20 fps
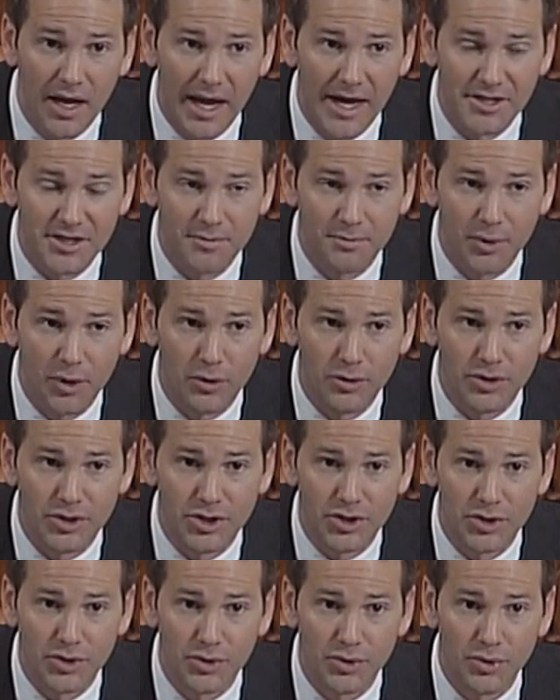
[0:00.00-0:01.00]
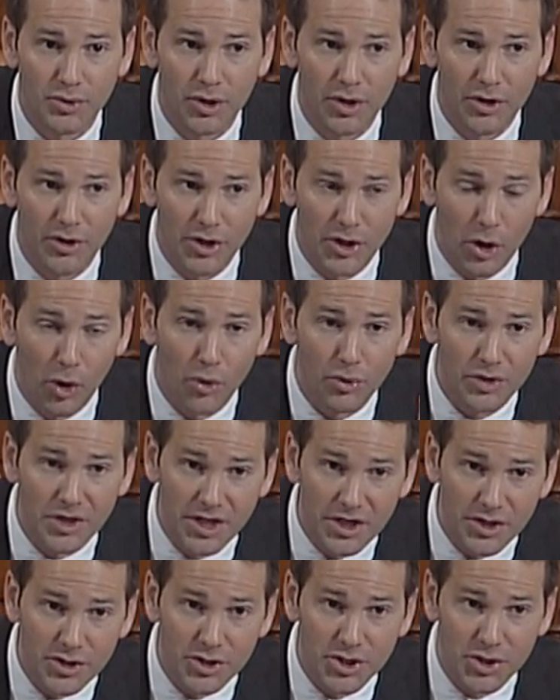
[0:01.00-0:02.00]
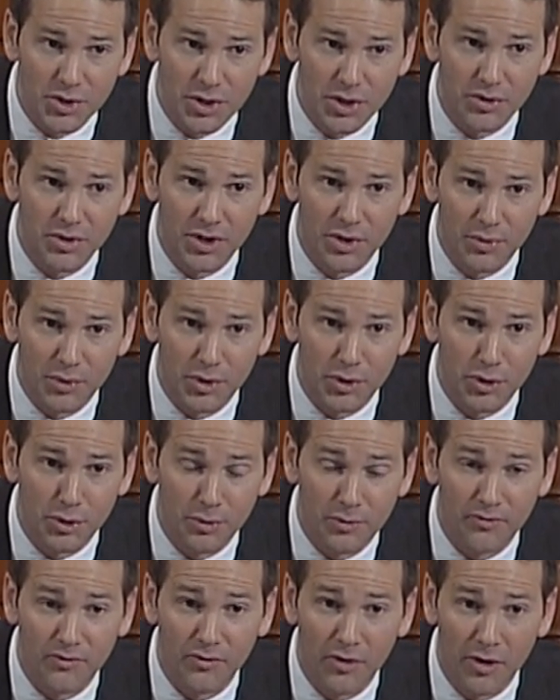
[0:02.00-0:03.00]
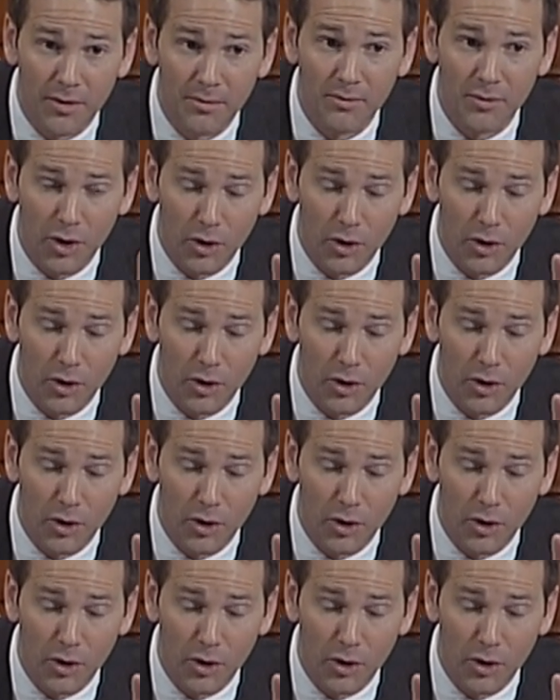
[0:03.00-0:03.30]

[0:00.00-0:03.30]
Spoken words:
as opposed to the only industry you can recoup from,